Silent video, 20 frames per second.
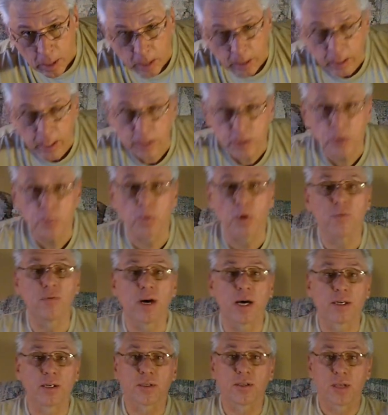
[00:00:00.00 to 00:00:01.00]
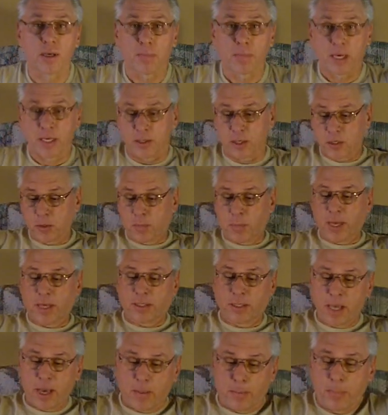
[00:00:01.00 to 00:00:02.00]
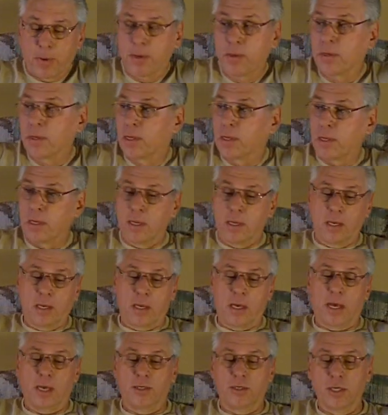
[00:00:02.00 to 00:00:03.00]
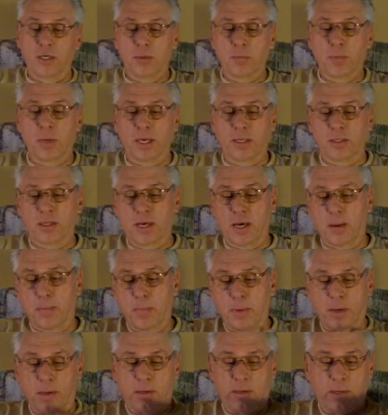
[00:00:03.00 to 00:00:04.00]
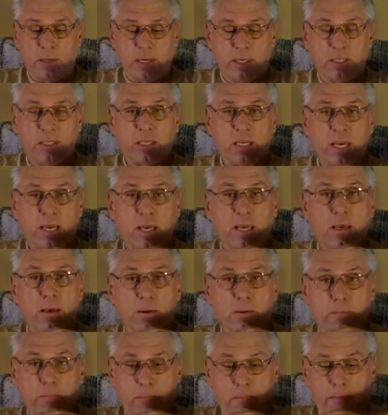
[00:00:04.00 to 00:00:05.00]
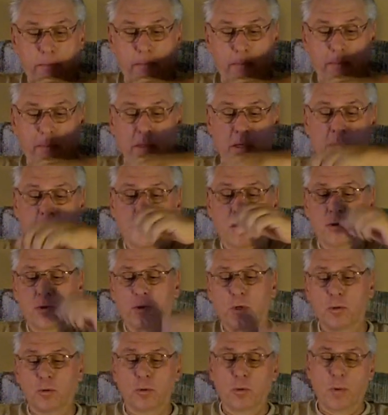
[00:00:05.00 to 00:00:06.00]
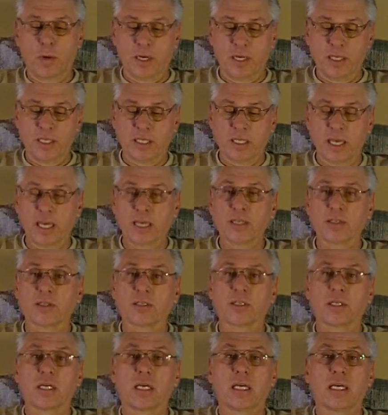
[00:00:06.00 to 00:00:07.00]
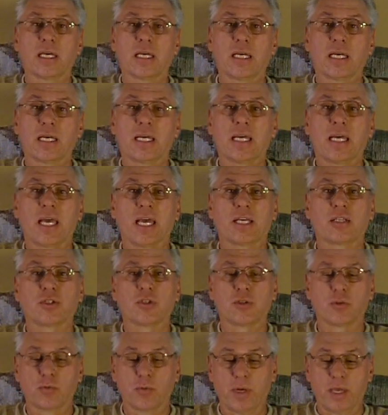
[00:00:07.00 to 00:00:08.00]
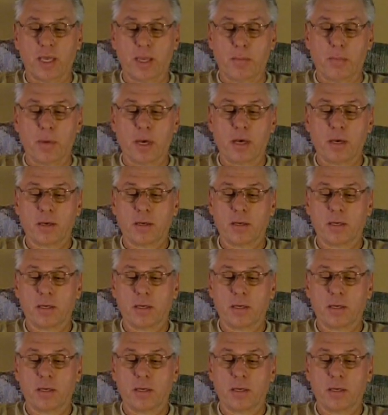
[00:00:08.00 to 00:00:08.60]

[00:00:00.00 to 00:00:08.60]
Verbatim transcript: And let's move on to something I just picked up. I just picked up a SIG 226 Extreme.